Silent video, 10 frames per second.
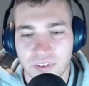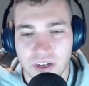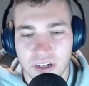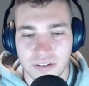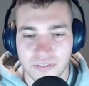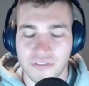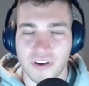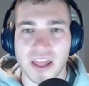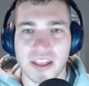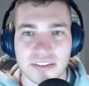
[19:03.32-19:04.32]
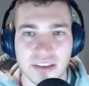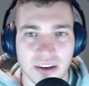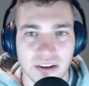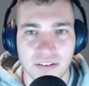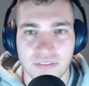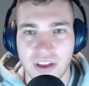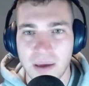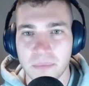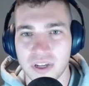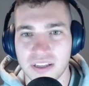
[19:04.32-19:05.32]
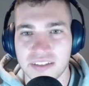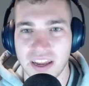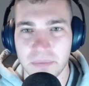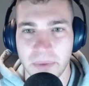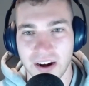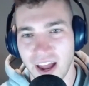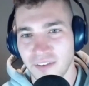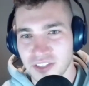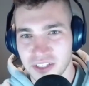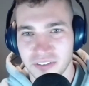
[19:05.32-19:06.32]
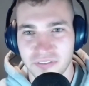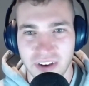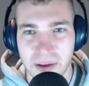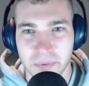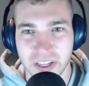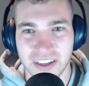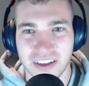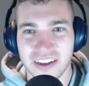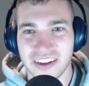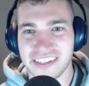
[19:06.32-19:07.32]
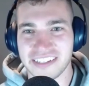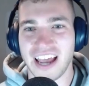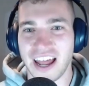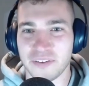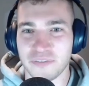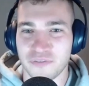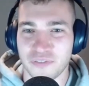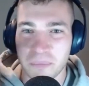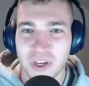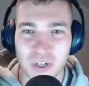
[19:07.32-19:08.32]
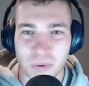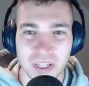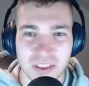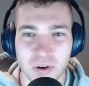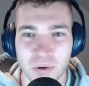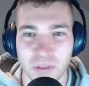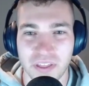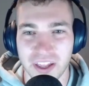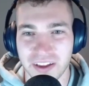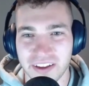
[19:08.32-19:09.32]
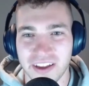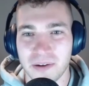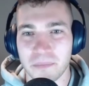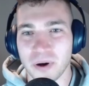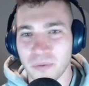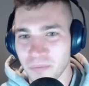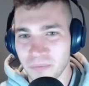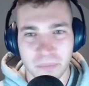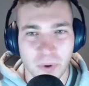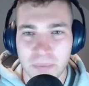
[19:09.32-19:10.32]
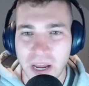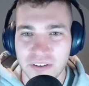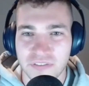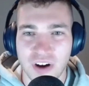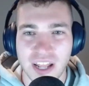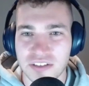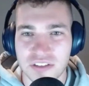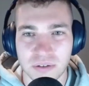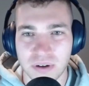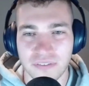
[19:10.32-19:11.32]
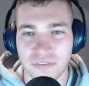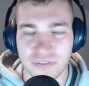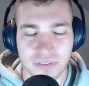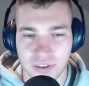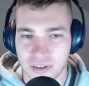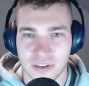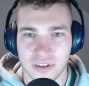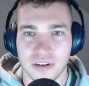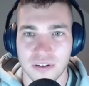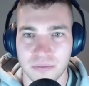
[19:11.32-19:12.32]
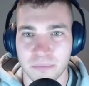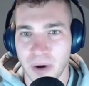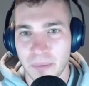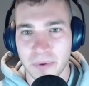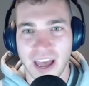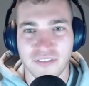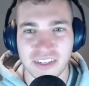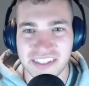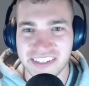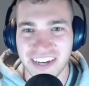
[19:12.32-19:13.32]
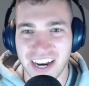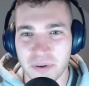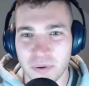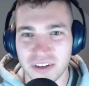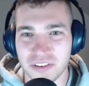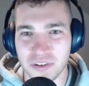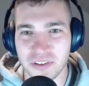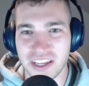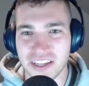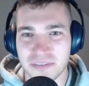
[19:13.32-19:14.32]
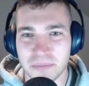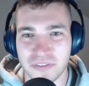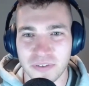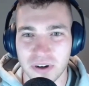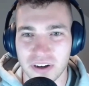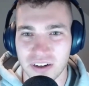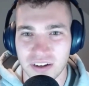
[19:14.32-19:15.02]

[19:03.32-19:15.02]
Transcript: your friends and family said about it? Obviously, your family is kind of familiar with the whole thing, but what about your friends who have who probably haven't seen anyone do this before?